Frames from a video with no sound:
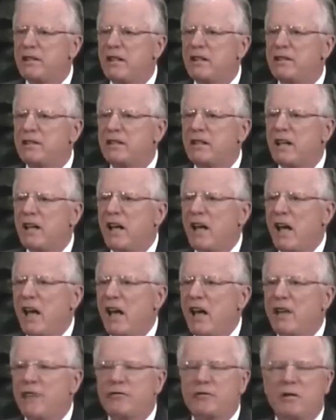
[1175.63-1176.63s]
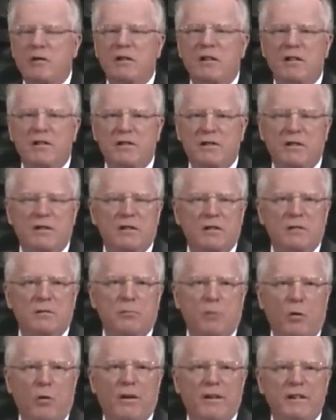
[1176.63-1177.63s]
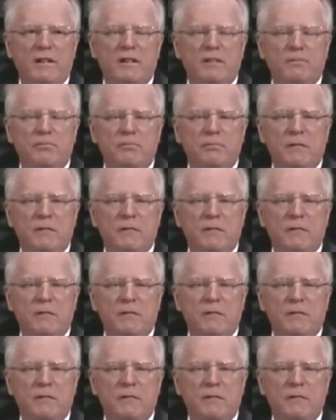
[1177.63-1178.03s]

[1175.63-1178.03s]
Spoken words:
He's after a certain point.